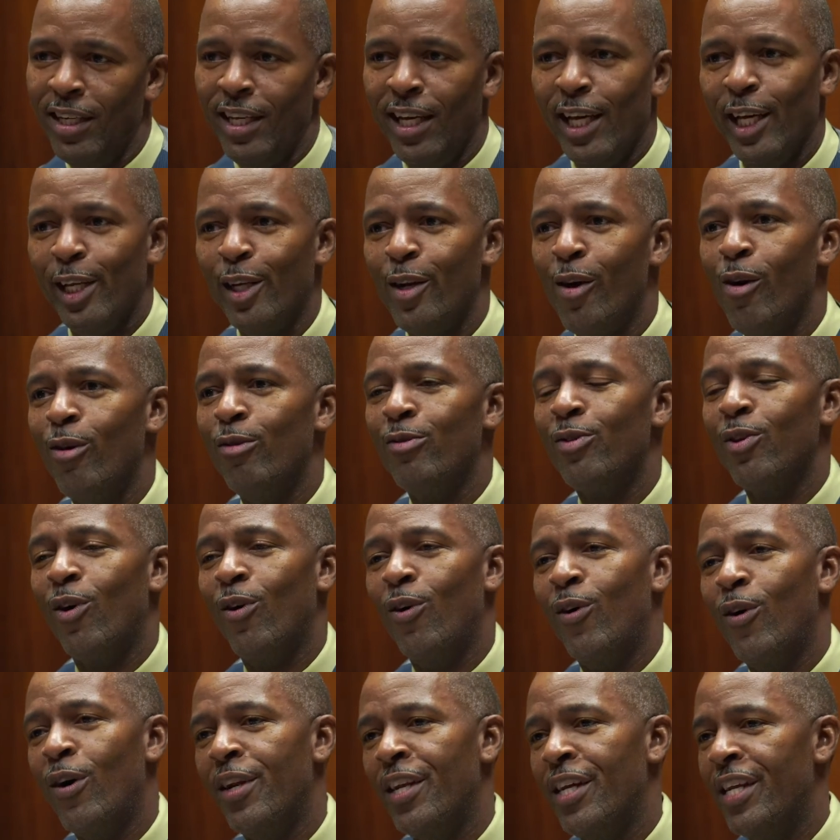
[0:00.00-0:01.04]
It goes
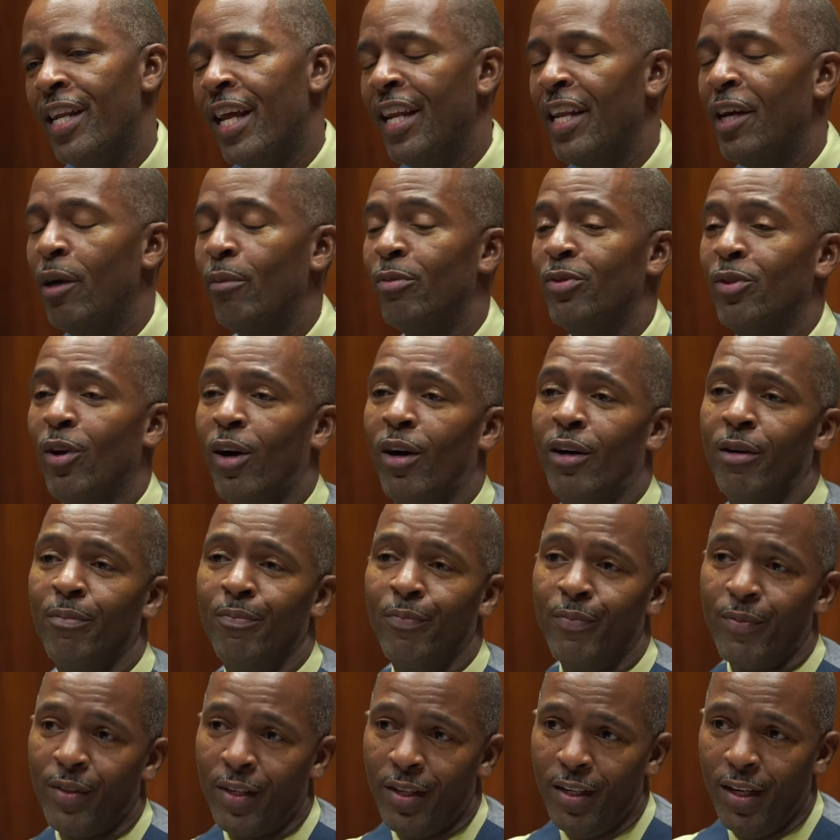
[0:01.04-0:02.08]
on and it helps our
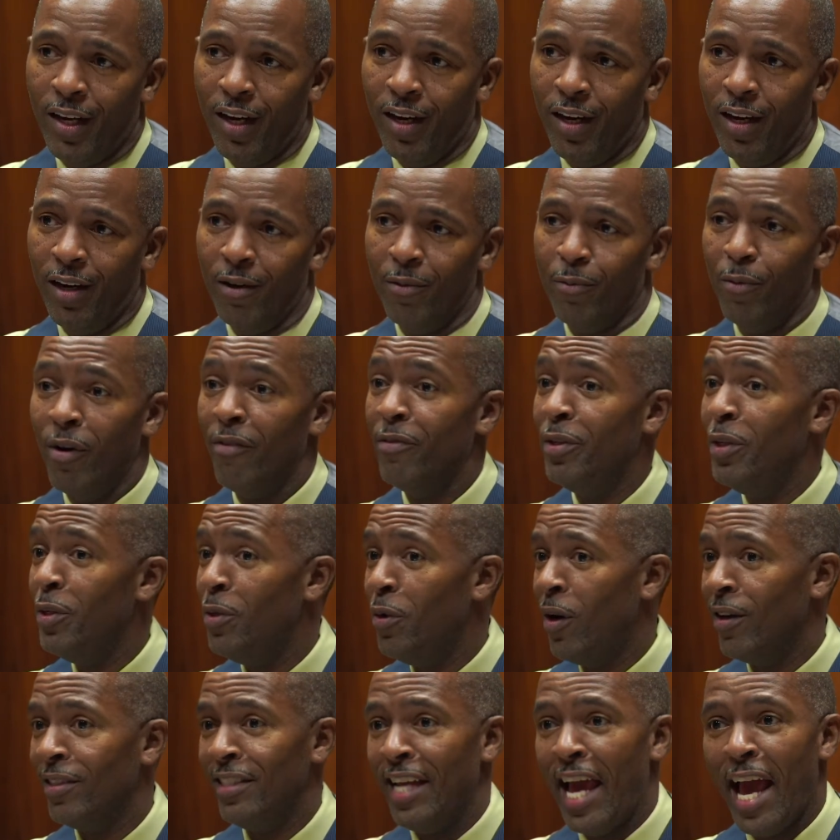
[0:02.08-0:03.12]
uh, revenue,
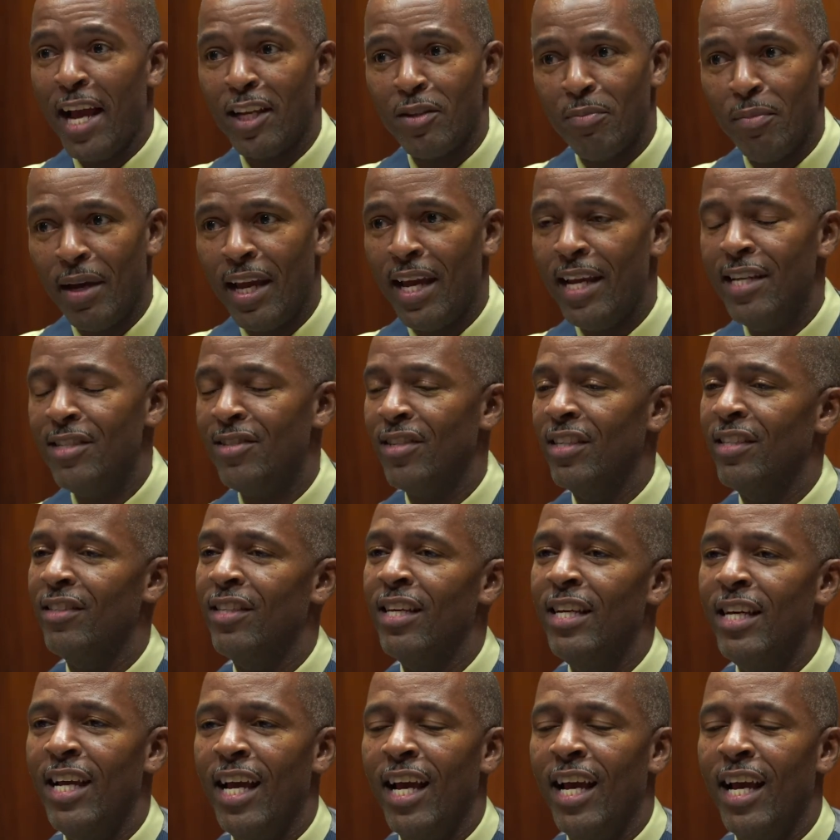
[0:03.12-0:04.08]
our tax base, and,